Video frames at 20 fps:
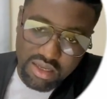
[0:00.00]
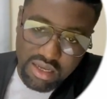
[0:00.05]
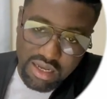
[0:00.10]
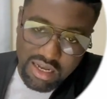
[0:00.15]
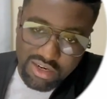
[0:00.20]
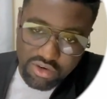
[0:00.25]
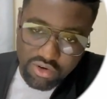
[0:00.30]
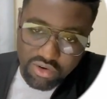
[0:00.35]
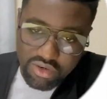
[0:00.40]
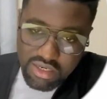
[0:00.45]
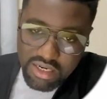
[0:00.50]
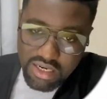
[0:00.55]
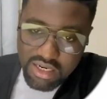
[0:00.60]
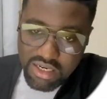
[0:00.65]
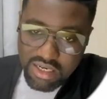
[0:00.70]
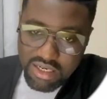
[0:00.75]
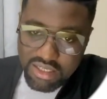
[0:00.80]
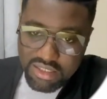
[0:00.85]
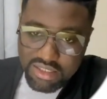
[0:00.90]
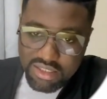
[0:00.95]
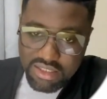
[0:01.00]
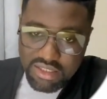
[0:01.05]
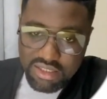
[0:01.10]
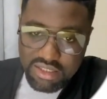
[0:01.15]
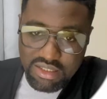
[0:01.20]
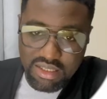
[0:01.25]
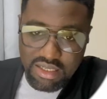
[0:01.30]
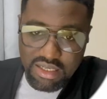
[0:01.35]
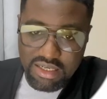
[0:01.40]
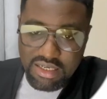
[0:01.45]
unordered list
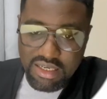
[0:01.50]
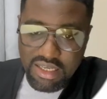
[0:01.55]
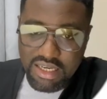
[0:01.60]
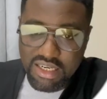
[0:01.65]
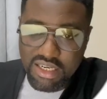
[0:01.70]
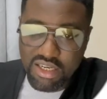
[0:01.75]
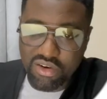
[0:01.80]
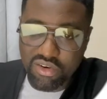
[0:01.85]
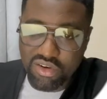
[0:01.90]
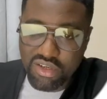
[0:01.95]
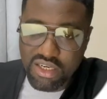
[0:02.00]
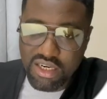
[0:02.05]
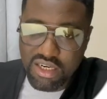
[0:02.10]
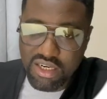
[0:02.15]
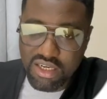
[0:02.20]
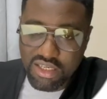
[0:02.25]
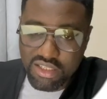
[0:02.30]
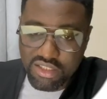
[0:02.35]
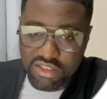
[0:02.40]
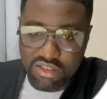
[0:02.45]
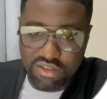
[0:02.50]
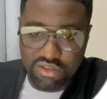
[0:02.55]
and then the ordered list.